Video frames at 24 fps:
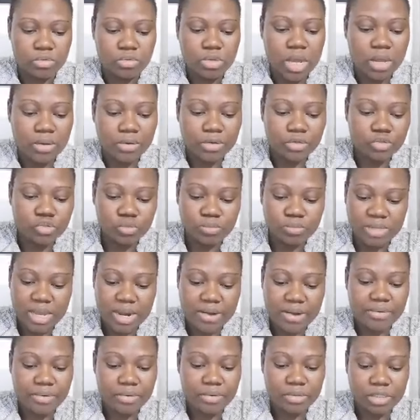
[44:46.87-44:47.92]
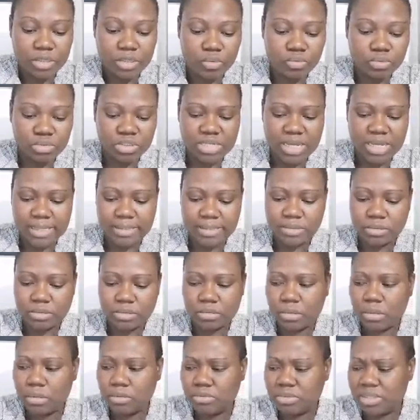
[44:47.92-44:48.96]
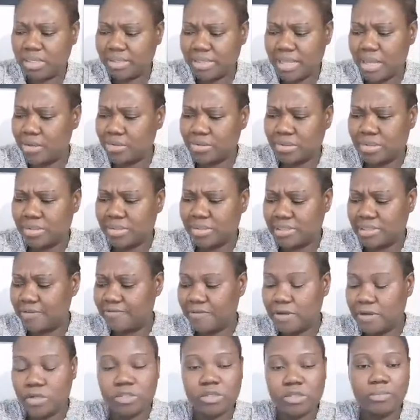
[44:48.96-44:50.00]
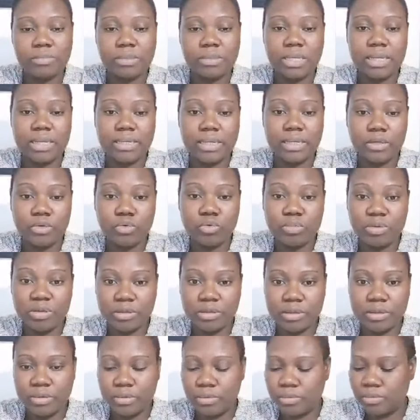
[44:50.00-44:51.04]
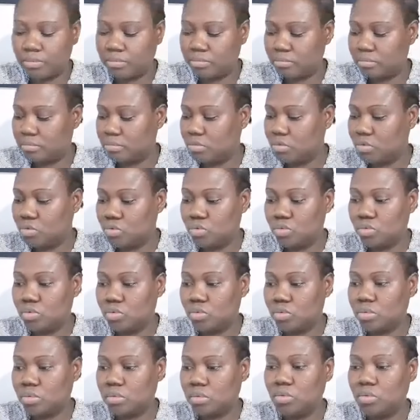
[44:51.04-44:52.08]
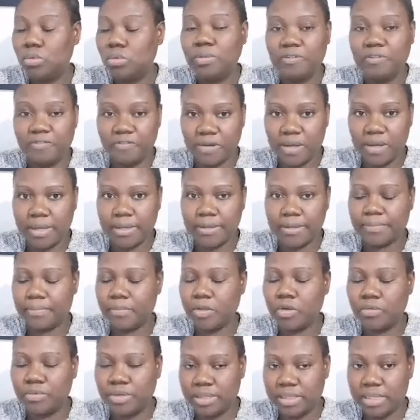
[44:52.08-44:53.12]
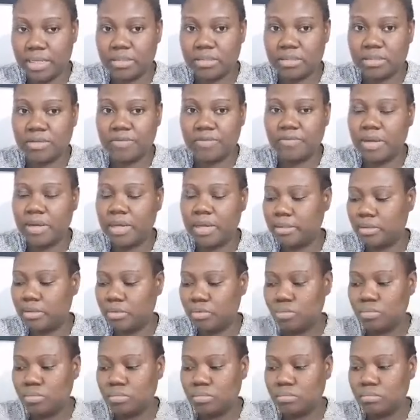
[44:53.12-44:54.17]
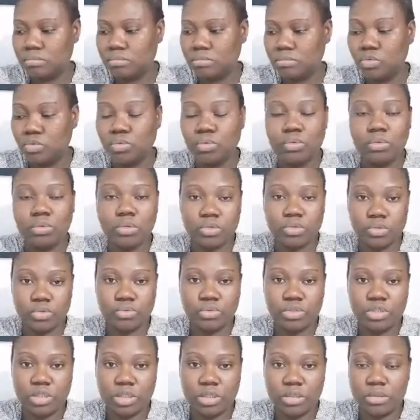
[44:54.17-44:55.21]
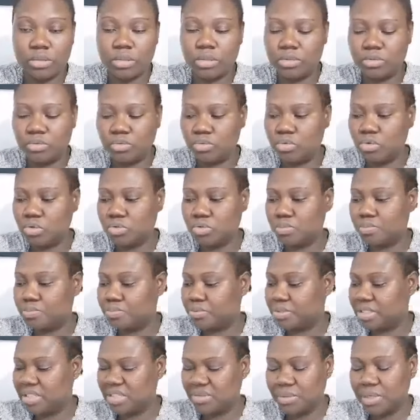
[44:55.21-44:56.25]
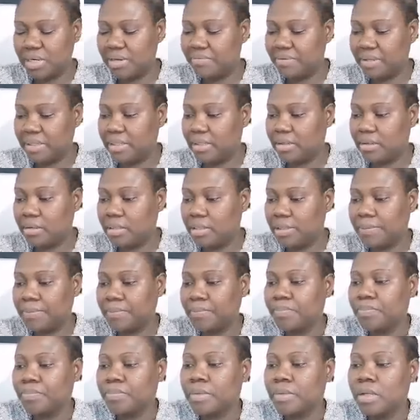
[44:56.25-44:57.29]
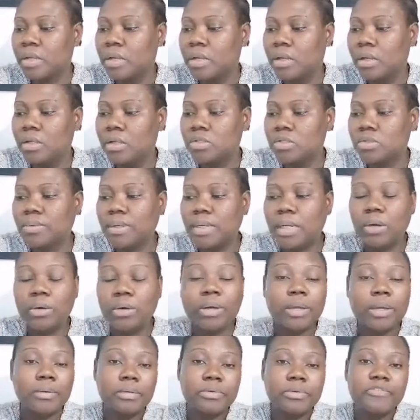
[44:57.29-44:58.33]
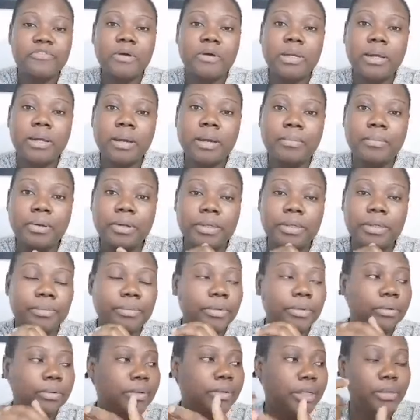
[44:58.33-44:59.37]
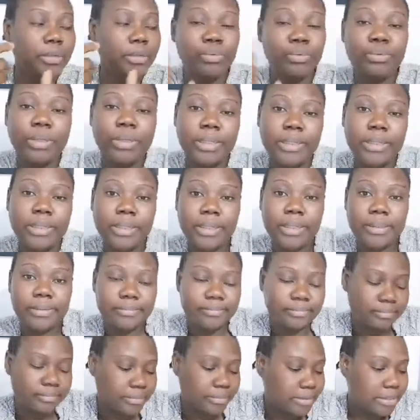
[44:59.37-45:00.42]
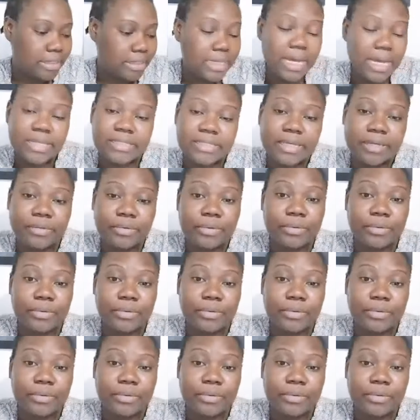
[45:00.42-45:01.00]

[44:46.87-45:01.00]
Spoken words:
You are going to be they'll charge 100,000 sefa or something, and then you'll be fined 100,000 sefa, and you'll go to jail, or you go to prison, whatever they call it. So we're like, okay, refund our money, we know they do again. The guy say no